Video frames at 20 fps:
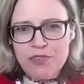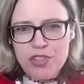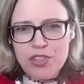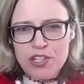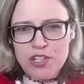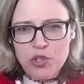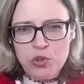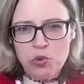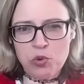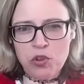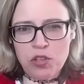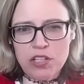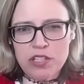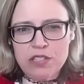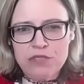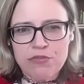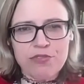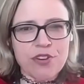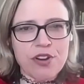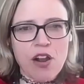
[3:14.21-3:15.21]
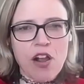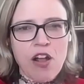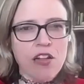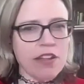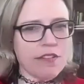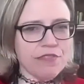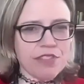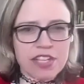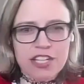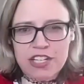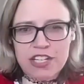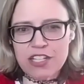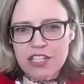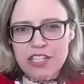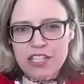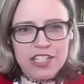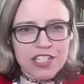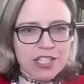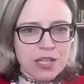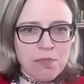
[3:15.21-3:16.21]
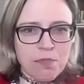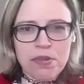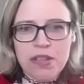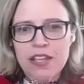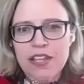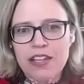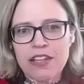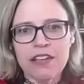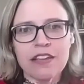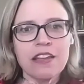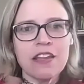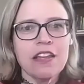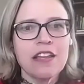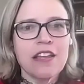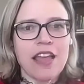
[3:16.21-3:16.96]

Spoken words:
for the tools for all of the shipping